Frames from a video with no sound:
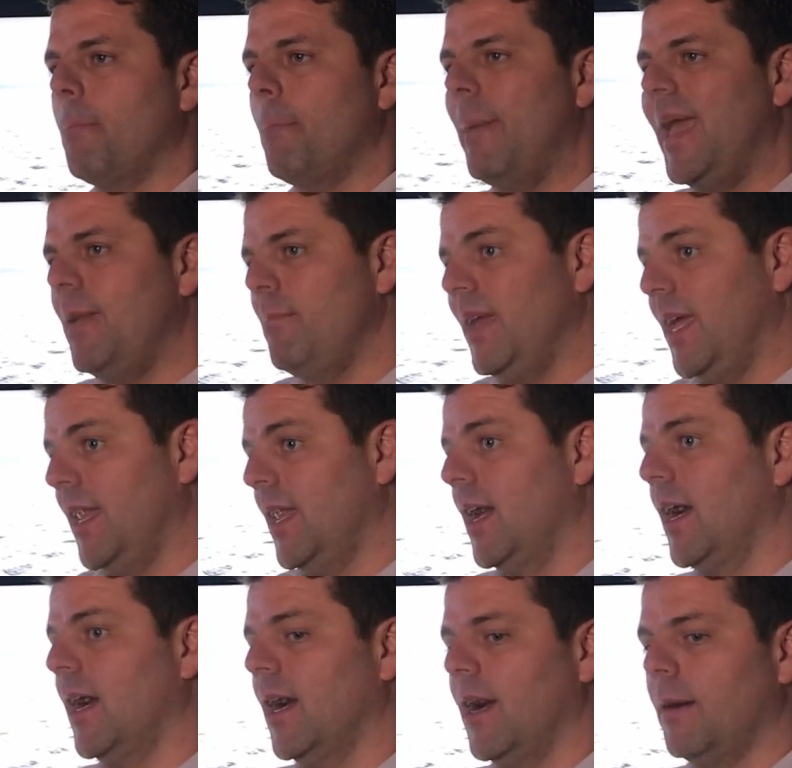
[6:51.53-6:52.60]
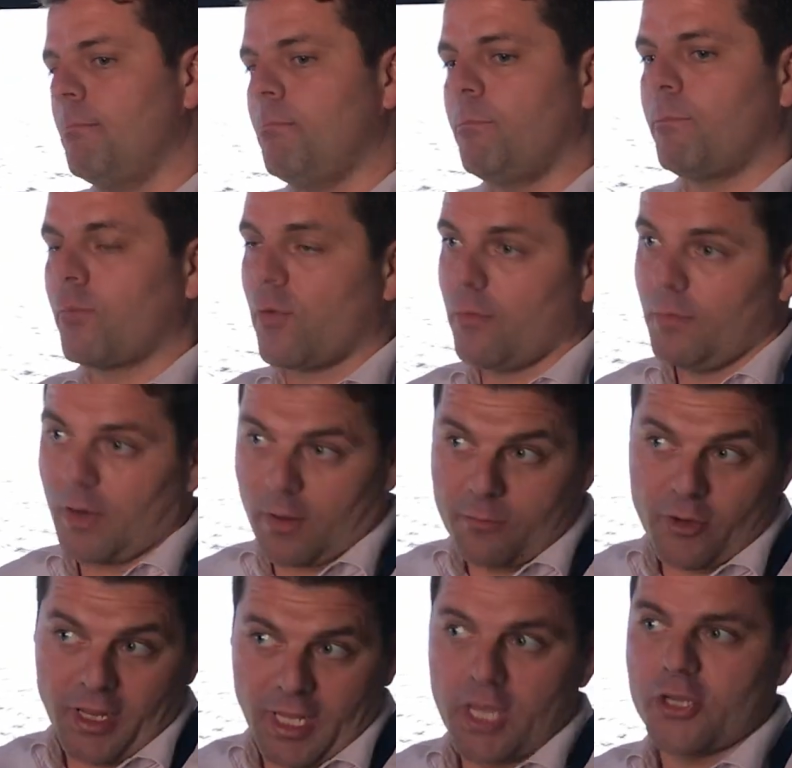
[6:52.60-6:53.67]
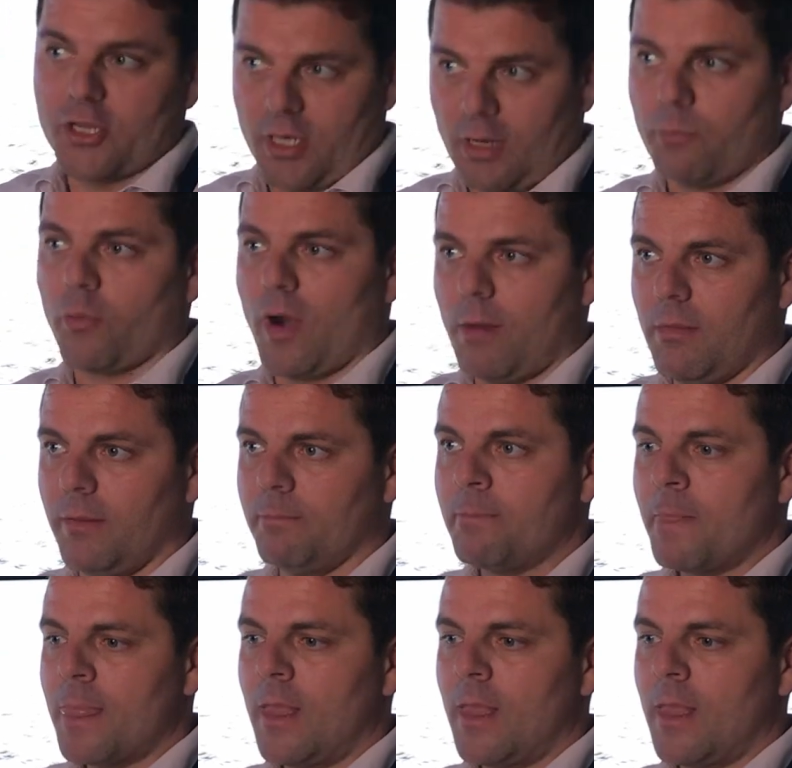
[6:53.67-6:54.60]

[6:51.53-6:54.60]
may mean a communicational problem.